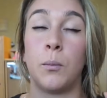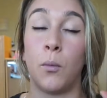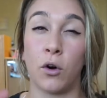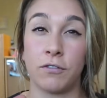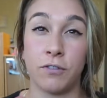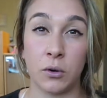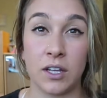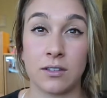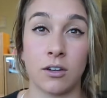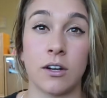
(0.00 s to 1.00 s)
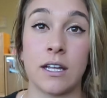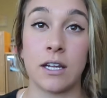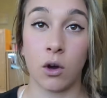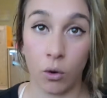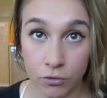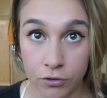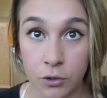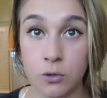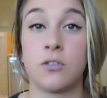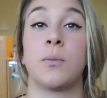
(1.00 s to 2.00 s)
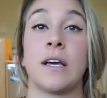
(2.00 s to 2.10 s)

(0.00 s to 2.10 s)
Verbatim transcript: more focused on eating whole foods,